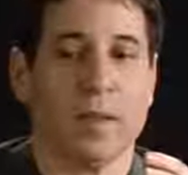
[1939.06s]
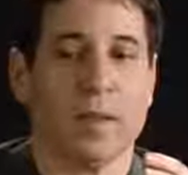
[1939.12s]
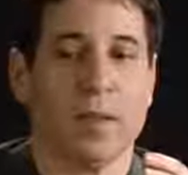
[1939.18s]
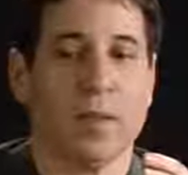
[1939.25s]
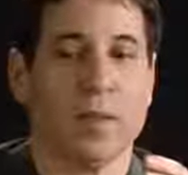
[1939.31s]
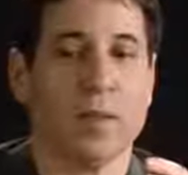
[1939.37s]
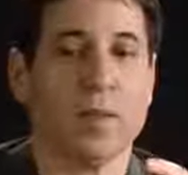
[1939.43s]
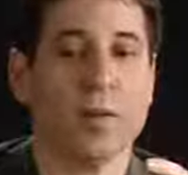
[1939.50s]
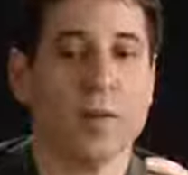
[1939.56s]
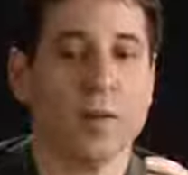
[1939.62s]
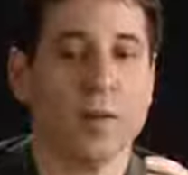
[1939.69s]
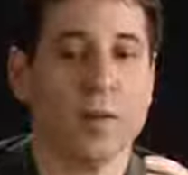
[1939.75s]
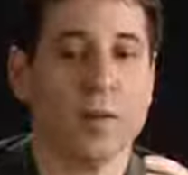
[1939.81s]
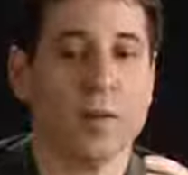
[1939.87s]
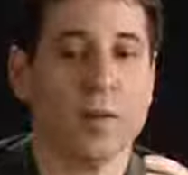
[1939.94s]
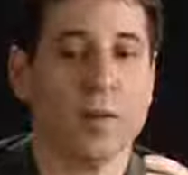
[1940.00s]

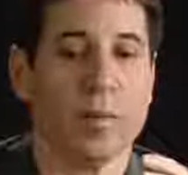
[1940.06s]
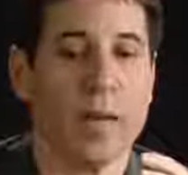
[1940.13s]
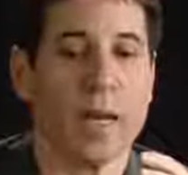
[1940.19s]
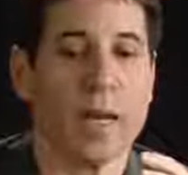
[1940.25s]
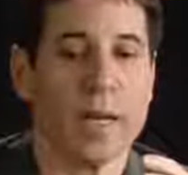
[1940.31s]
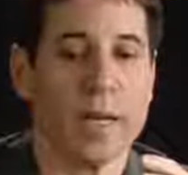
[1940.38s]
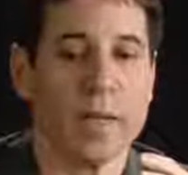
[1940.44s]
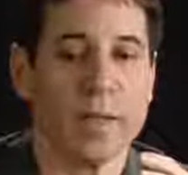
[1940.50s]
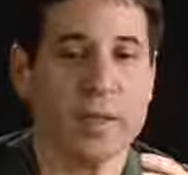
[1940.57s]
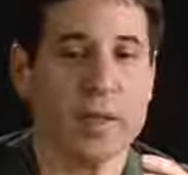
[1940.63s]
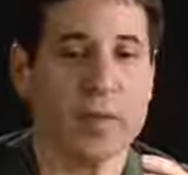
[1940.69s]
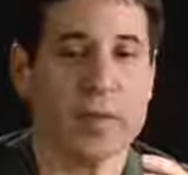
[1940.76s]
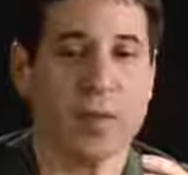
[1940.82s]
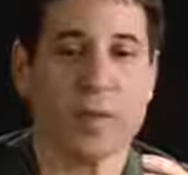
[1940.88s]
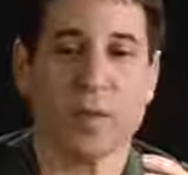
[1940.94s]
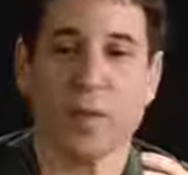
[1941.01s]
Still, the main
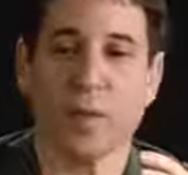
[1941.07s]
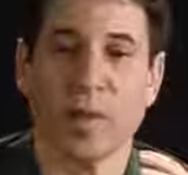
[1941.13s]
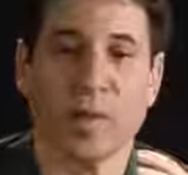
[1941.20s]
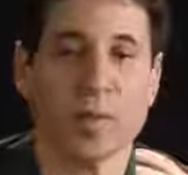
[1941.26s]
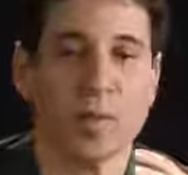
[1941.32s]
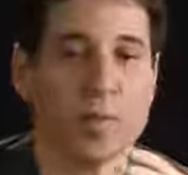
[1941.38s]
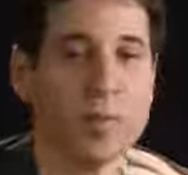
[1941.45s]
idea was to get